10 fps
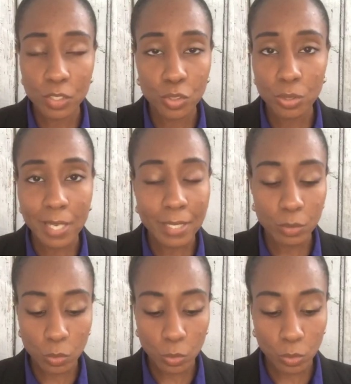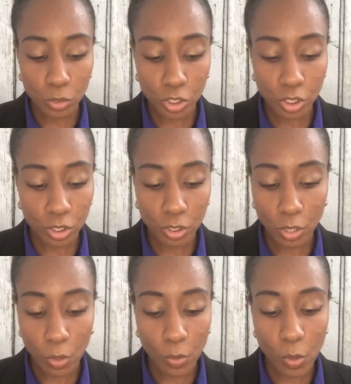junior high school. She's,
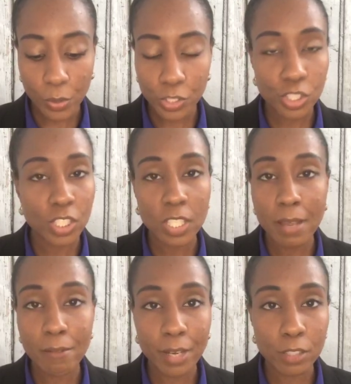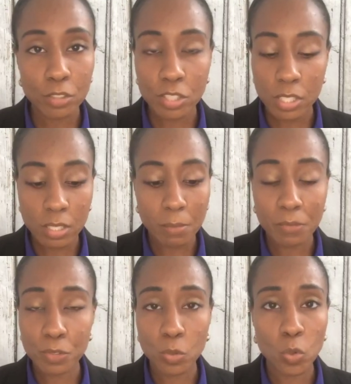she's in that regular system of
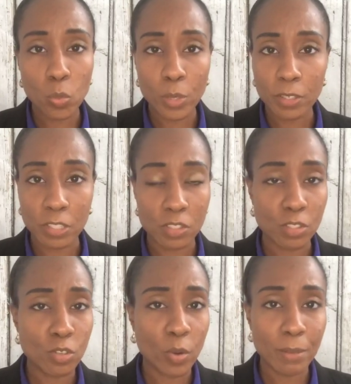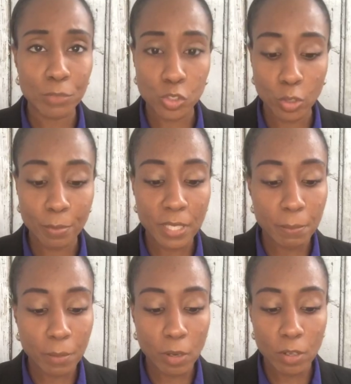school where there's, immature
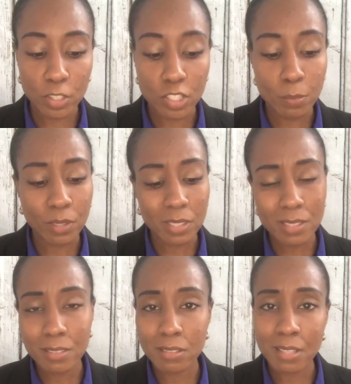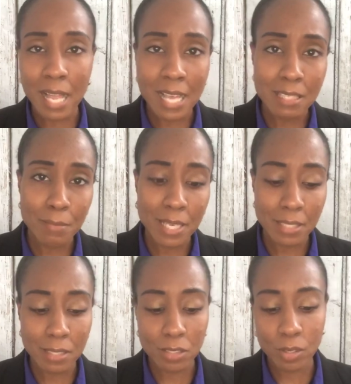people, there's bullies, there's classmates,
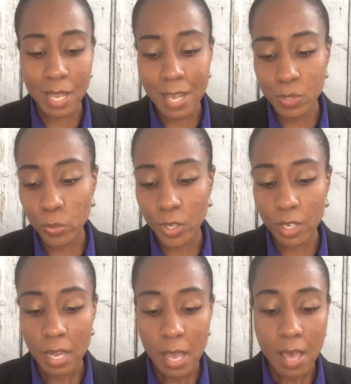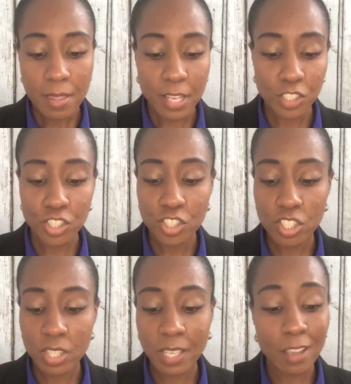there's classwork, and she's just
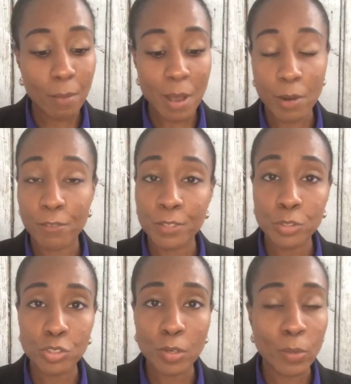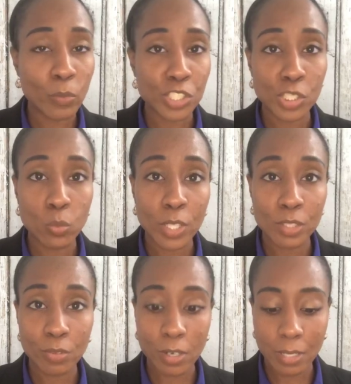thinking about her future and what she wants
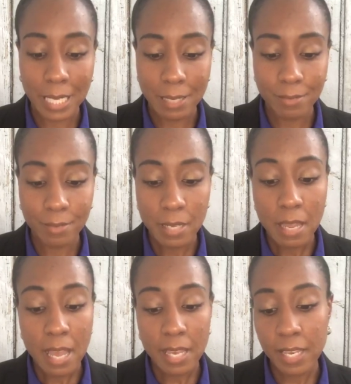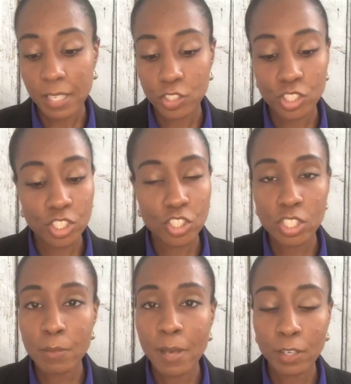for her life. And it's just
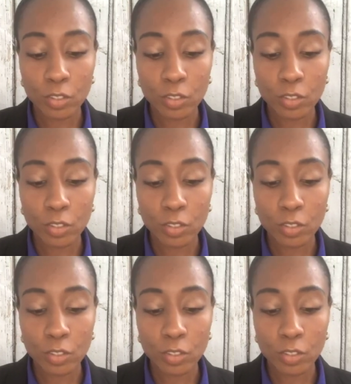about a